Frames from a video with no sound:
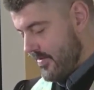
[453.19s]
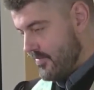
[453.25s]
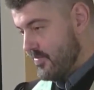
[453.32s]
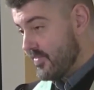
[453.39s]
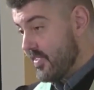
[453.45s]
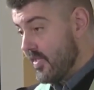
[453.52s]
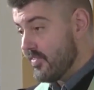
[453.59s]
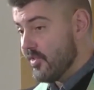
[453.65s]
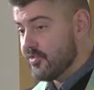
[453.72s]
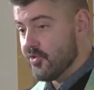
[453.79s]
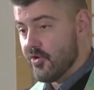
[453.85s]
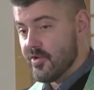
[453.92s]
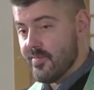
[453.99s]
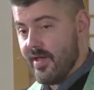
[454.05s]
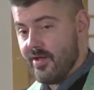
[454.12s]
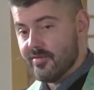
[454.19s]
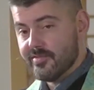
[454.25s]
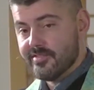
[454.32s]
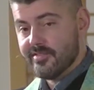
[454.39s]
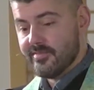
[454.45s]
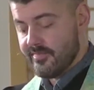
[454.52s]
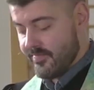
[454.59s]
But then the
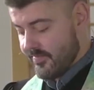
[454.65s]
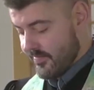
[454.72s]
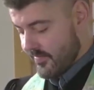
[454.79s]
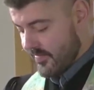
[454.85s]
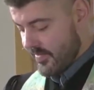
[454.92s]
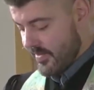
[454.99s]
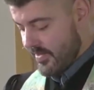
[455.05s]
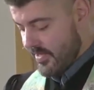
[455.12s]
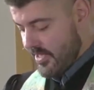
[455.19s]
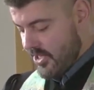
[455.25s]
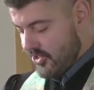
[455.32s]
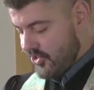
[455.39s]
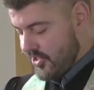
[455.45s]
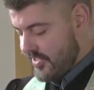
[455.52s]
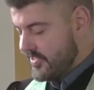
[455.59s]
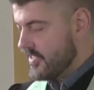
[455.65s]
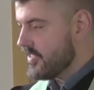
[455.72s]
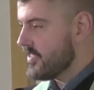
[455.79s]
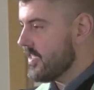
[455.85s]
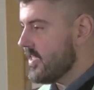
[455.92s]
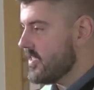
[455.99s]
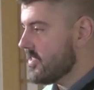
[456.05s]
turnabout. Jesus
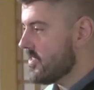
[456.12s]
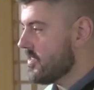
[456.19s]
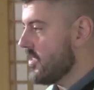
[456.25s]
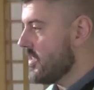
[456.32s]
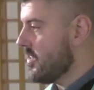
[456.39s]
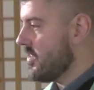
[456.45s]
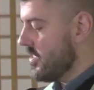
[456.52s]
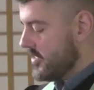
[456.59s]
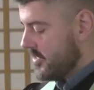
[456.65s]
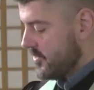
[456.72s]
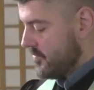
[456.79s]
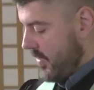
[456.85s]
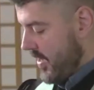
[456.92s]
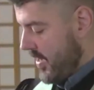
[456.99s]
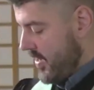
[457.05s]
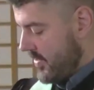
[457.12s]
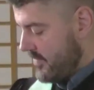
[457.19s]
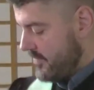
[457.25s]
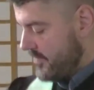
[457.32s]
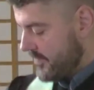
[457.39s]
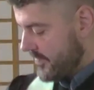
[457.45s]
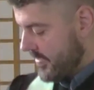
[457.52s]
says that this
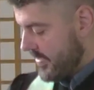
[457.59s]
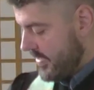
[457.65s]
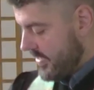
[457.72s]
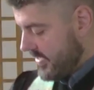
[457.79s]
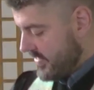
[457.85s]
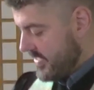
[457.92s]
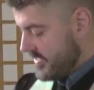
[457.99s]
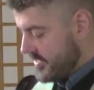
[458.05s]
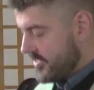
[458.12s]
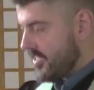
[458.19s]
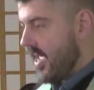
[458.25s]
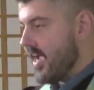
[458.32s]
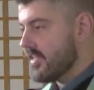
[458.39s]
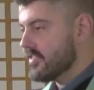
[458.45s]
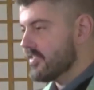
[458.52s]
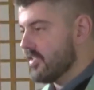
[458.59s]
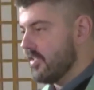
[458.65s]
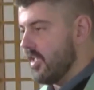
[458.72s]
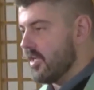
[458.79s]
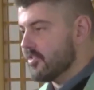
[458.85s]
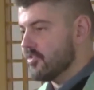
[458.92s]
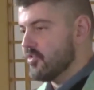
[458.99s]
man, this tax
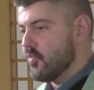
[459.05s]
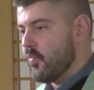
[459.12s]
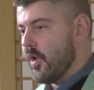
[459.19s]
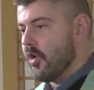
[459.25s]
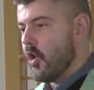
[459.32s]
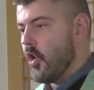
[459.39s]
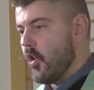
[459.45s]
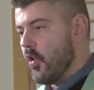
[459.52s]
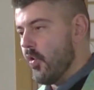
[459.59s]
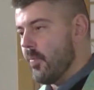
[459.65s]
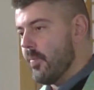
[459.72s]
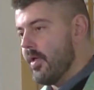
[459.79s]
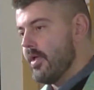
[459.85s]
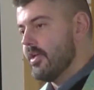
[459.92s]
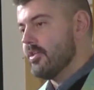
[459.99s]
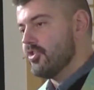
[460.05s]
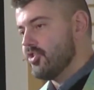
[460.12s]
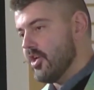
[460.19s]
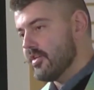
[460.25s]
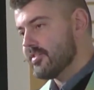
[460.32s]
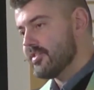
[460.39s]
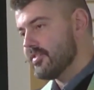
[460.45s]
collector, went home
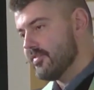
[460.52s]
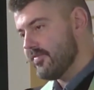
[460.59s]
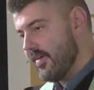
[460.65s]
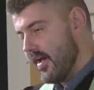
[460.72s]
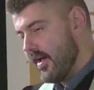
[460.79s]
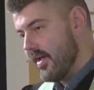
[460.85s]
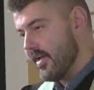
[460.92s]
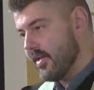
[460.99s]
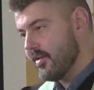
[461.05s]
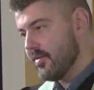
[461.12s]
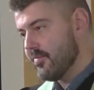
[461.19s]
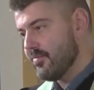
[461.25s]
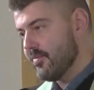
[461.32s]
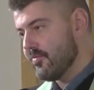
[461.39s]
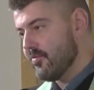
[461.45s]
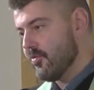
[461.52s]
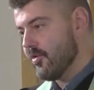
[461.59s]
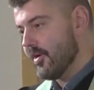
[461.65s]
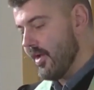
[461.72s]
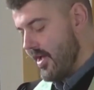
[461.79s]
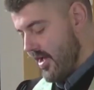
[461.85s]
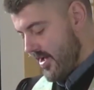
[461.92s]
justified before
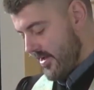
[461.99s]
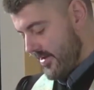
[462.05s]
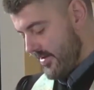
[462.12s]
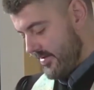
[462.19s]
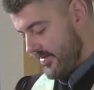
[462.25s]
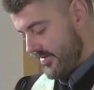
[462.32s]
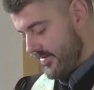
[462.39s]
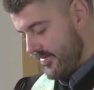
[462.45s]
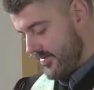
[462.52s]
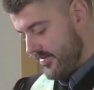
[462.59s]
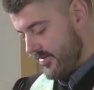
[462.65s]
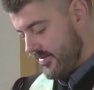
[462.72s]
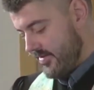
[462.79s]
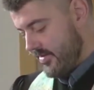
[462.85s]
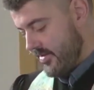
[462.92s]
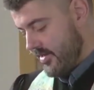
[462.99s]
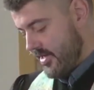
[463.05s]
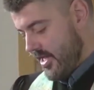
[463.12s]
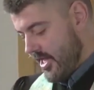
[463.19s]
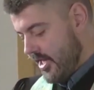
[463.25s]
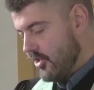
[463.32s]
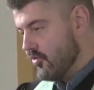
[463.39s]
God.
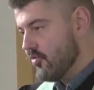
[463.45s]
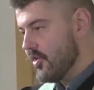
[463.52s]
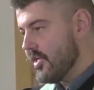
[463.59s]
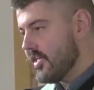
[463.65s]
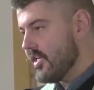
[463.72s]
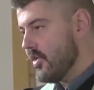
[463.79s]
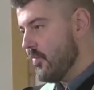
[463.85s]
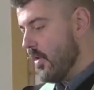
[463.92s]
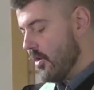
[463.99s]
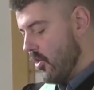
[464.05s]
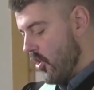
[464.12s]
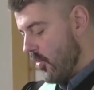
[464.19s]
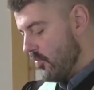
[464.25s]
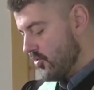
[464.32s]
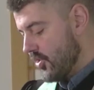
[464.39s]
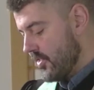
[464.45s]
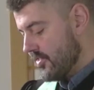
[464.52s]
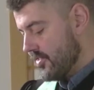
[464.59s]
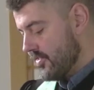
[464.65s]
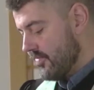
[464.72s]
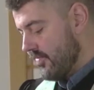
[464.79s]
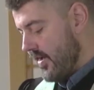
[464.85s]
In Greek, he went home
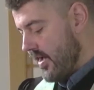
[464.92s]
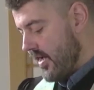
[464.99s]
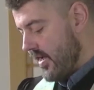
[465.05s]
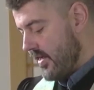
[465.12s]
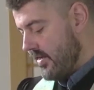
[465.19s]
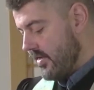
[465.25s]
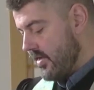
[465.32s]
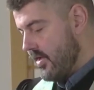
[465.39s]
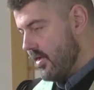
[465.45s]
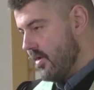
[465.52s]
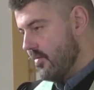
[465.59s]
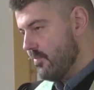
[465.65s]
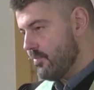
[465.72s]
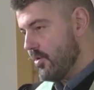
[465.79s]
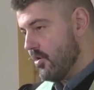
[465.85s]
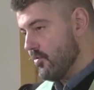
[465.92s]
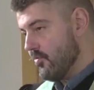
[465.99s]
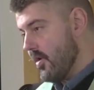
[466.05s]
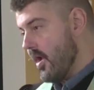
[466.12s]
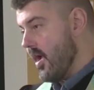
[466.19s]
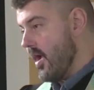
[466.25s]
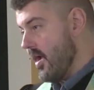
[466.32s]
justified
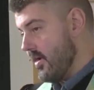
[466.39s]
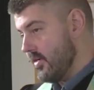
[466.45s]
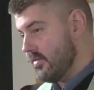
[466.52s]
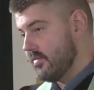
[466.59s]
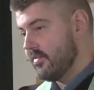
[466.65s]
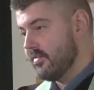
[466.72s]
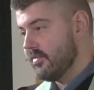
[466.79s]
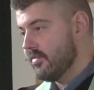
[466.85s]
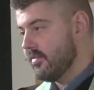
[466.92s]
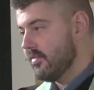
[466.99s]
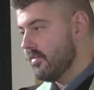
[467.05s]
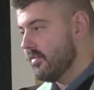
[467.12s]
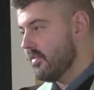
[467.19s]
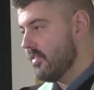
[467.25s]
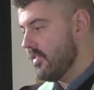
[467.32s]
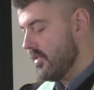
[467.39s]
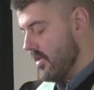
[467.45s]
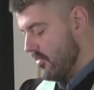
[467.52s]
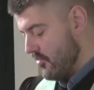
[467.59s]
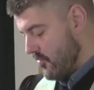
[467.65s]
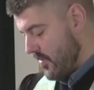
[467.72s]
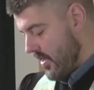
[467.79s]
para the
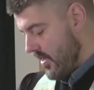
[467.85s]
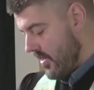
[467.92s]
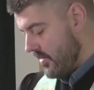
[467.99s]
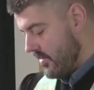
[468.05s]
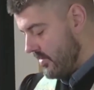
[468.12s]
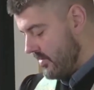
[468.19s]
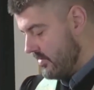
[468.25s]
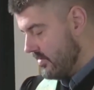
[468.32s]
other man,